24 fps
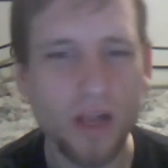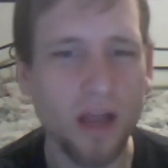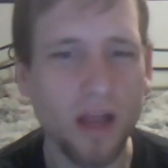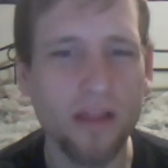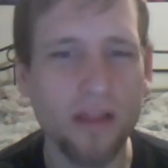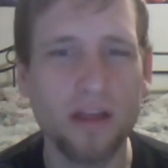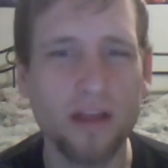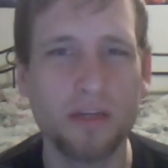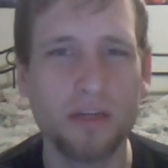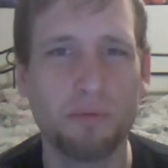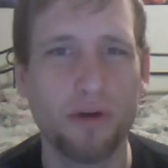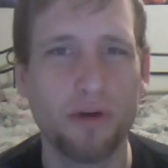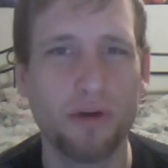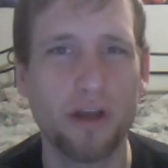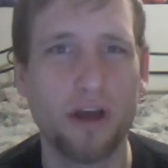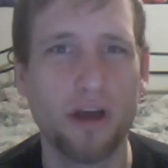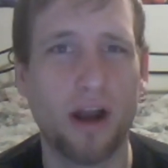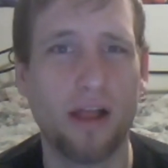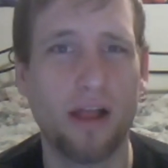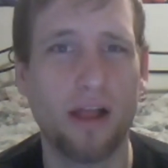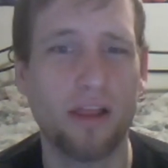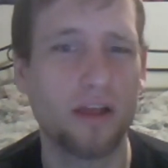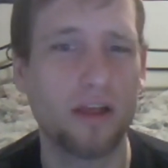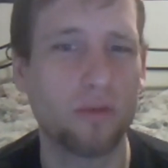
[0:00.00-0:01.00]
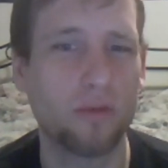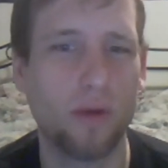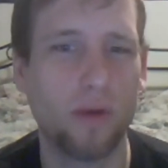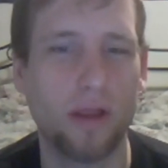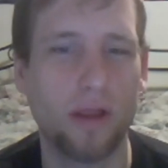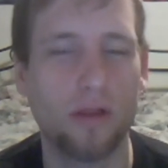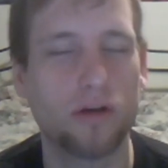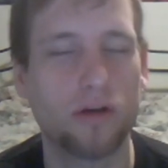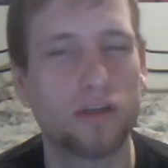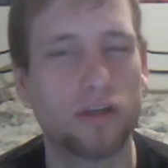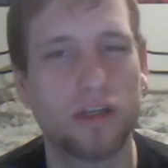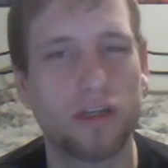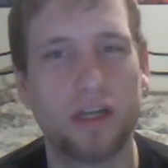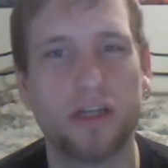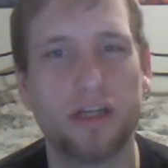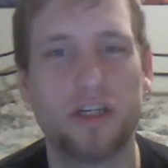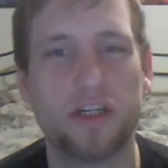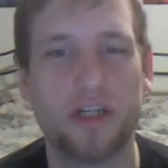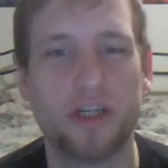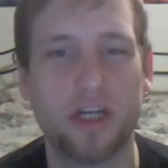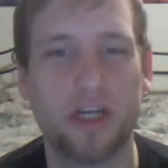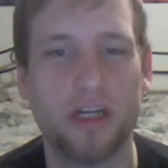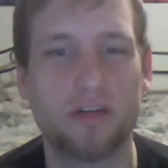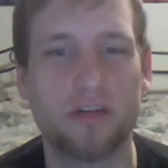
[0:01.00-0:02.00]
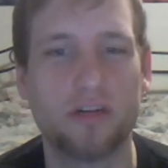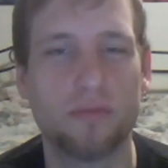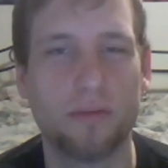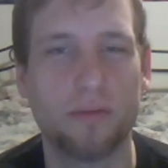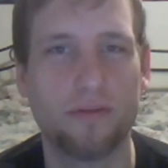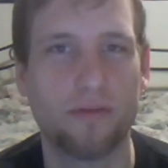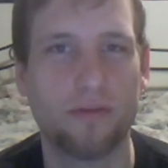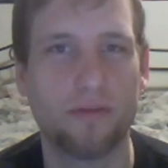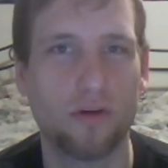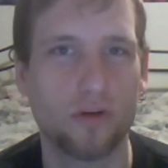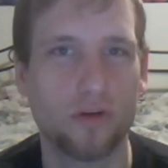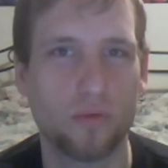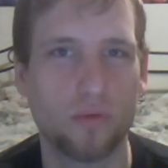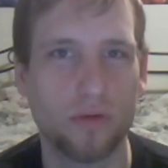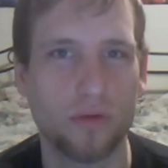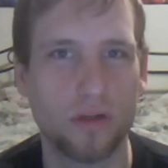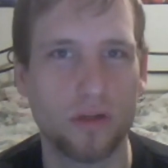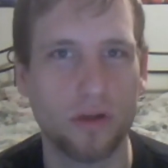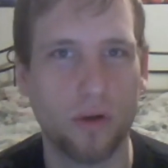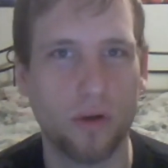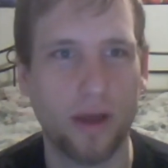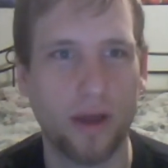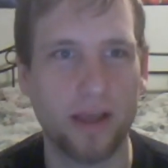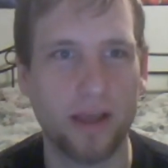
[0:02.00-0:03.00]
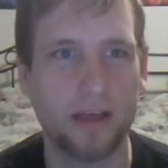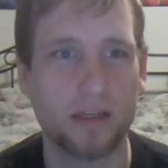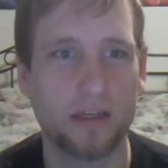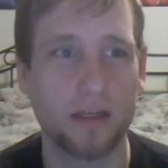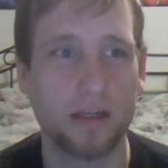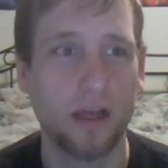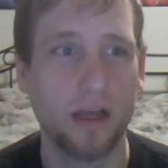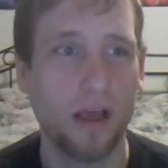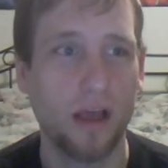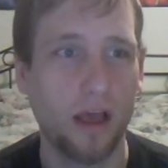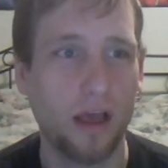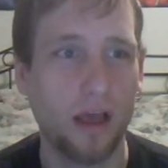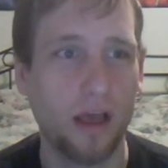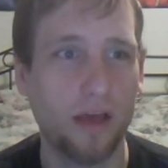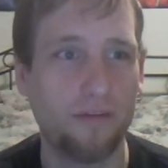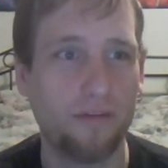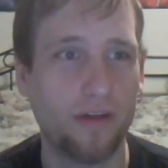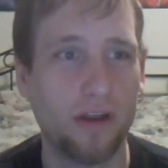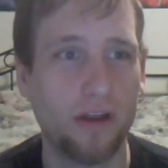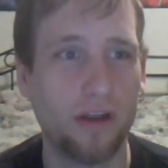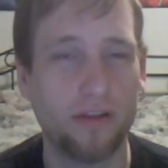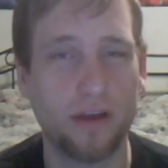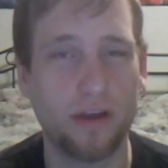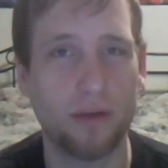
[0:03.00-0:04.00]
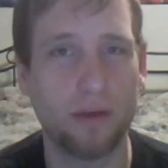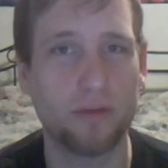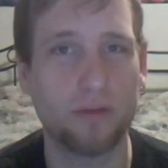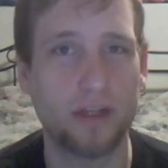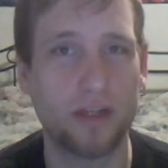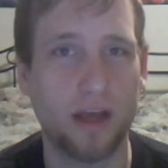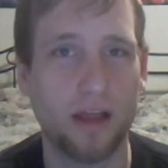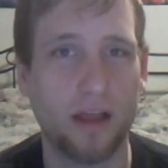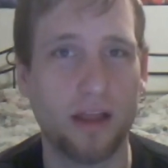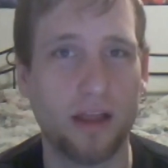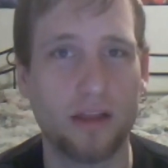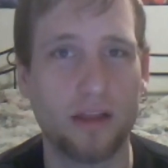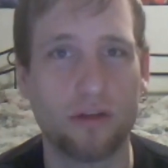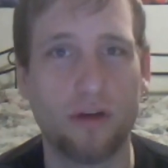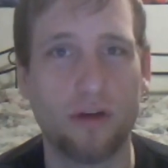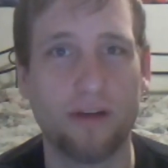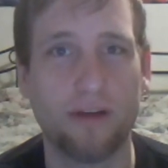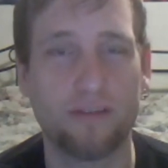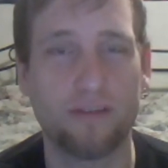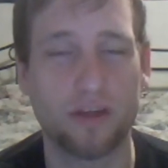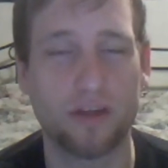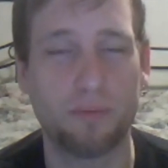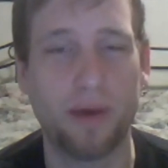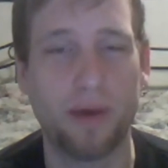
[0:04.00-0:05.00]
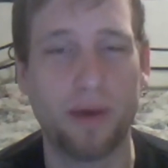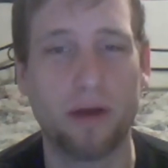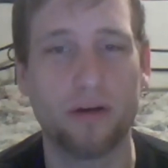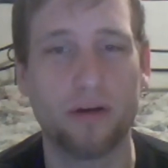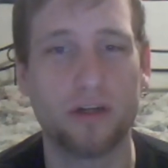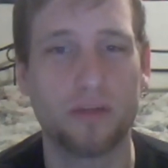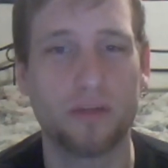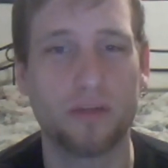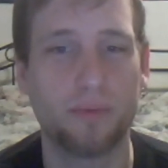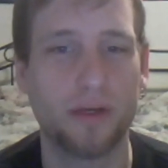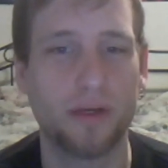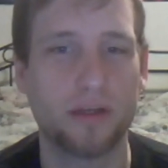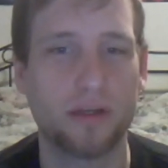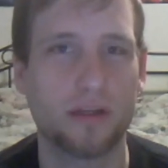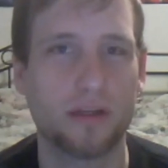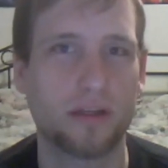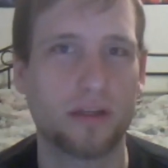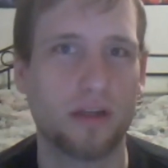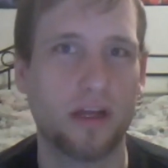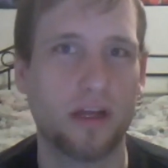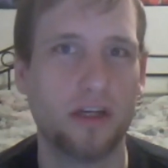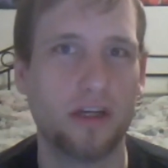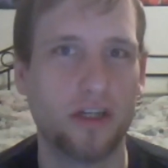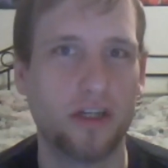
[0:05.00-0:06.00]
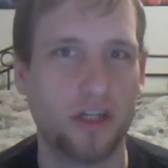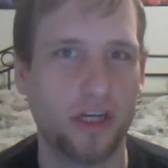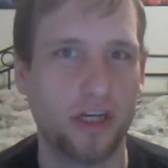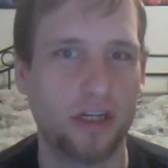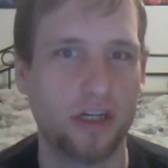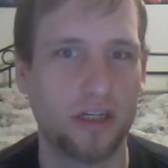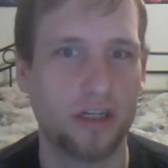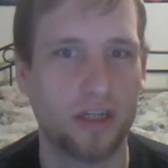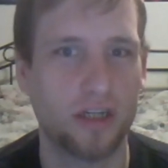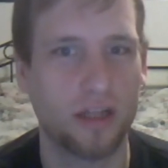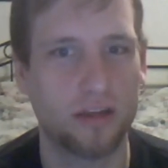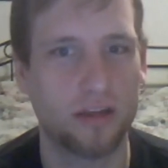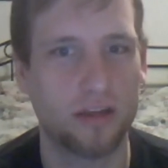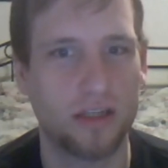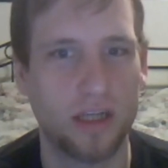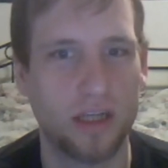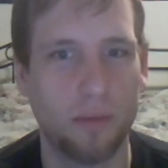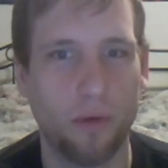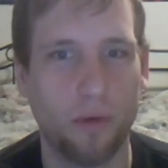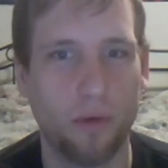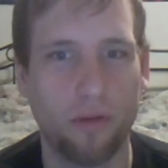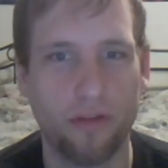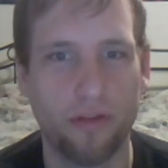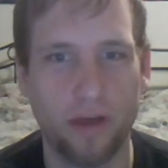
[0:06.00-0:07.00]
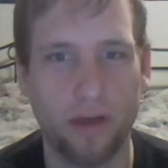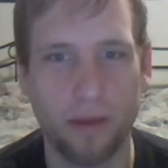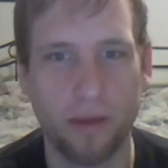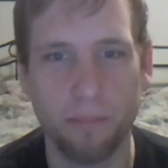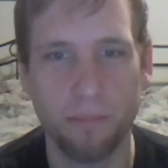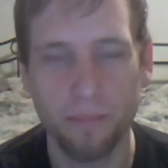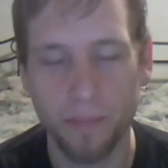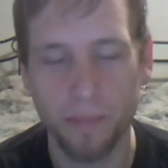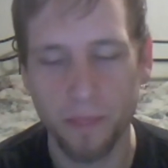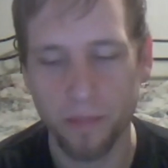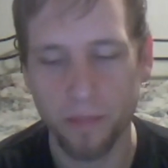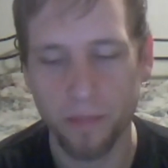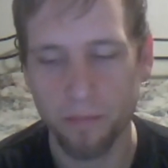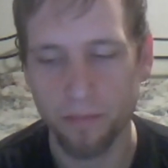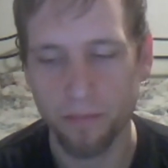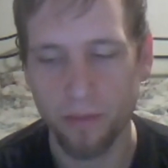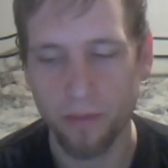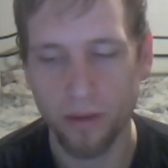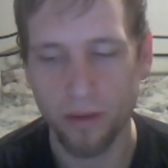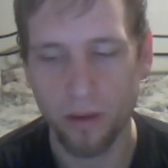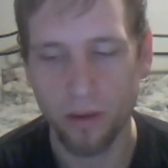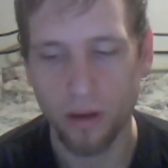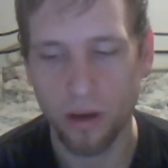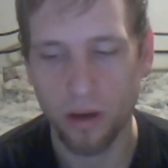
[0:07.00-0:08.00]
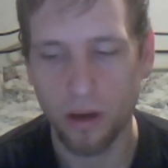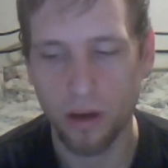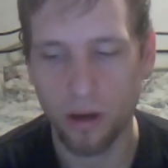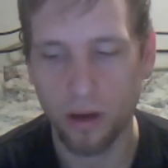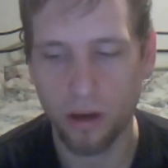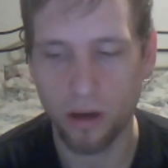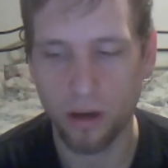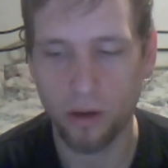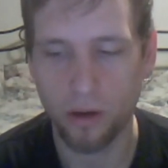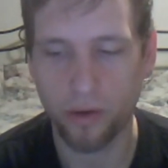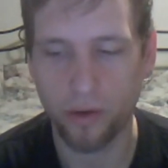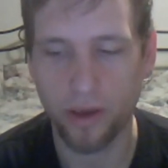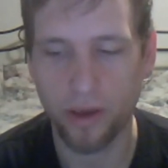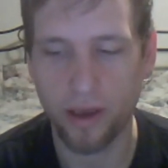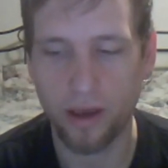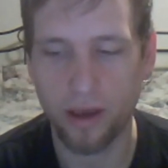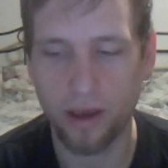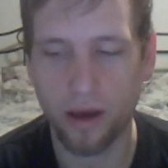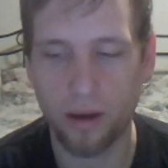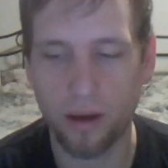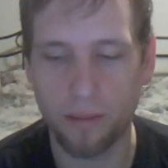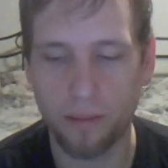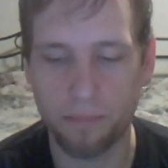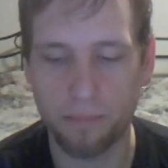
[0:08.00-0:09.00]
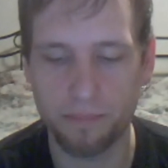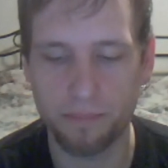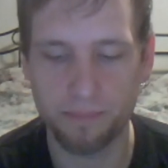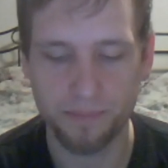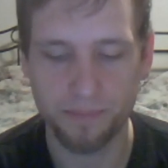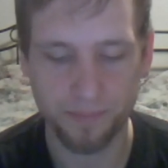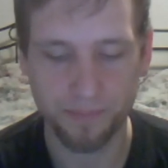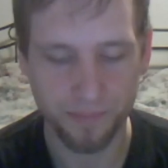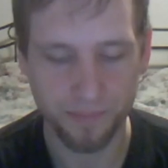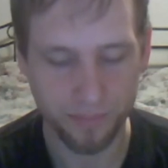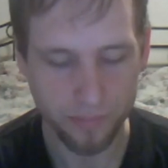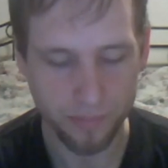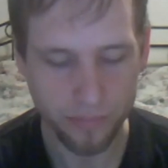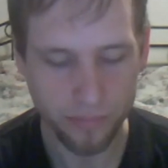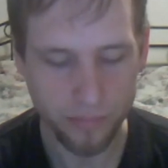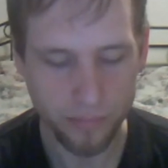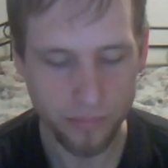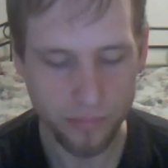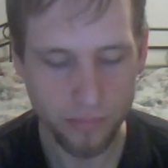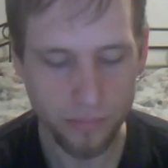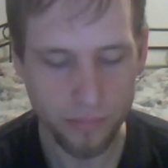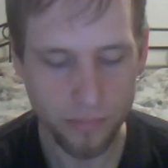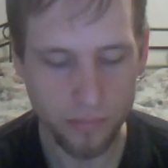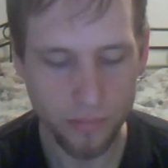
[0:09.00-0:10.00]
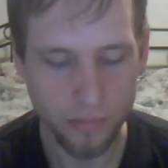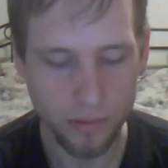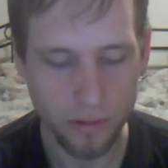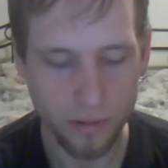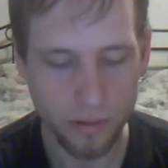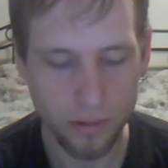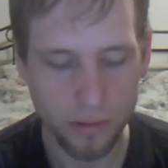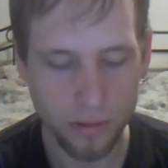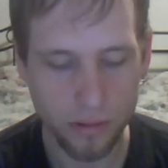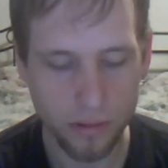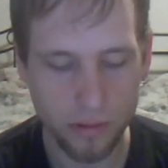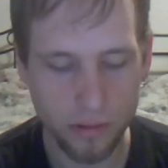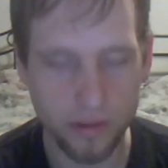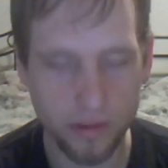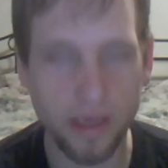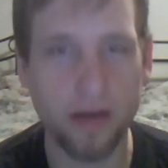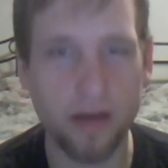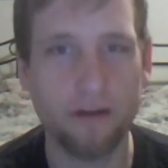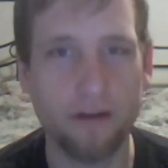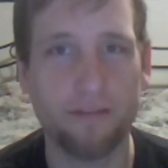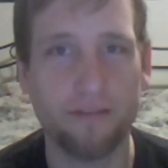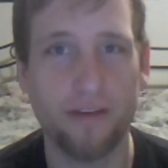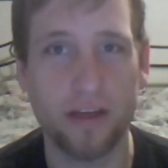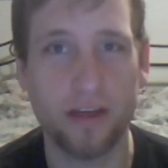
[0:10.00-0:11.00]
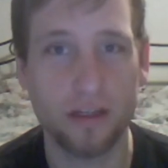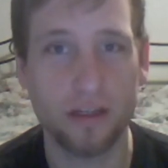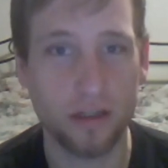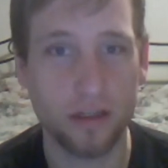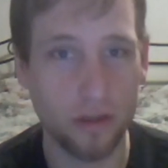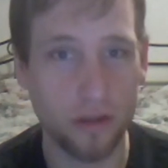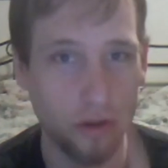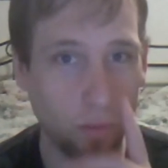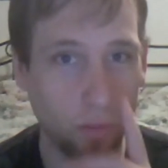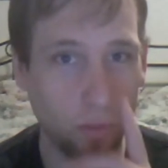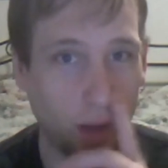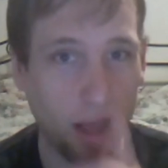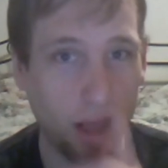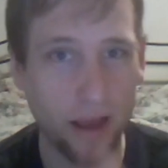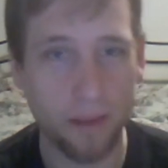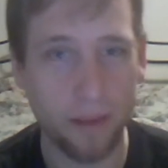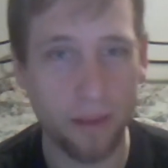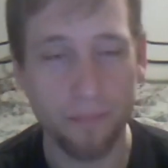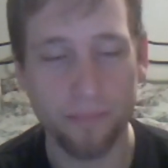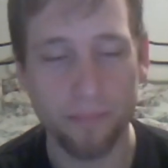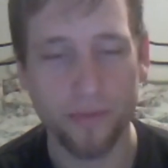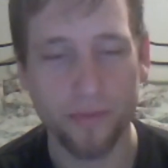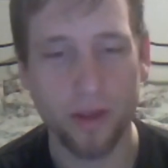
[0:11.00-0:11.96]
I think it's pretty good. I like the way it looks. It's a nice change from the first one. So I guess, if anything, I would say I like the graphics better just because it's a nice change. It's not the same old thing. Okay, the interface, the UI,